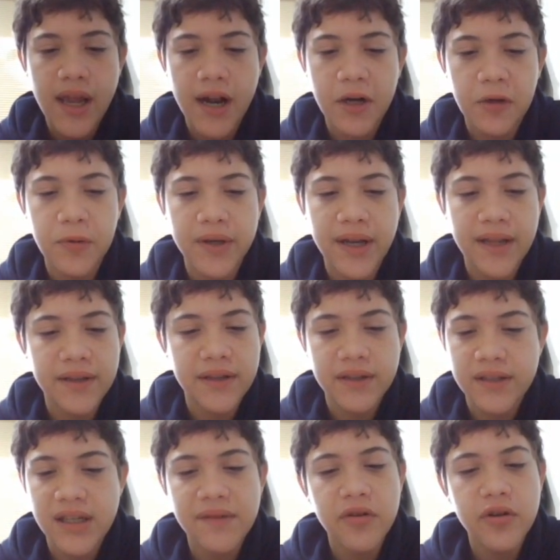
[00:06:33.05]
and we get the
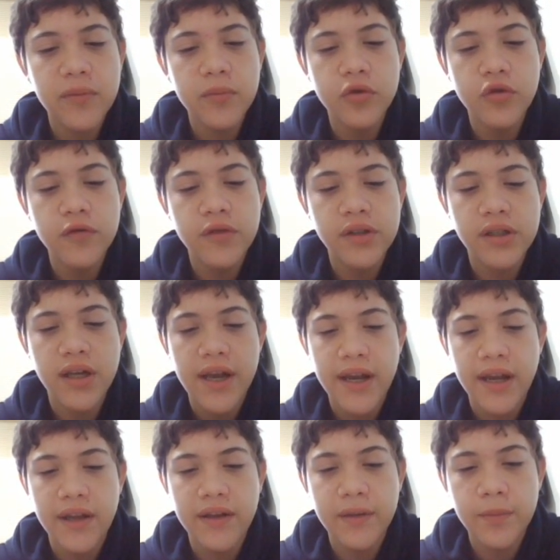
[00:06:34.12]
several moves
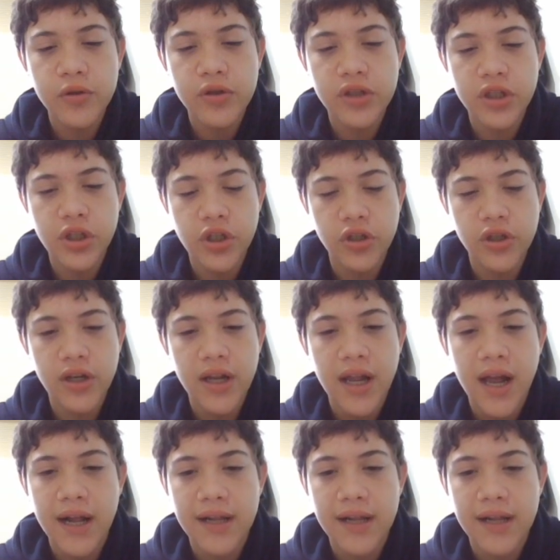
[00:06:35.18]
in the position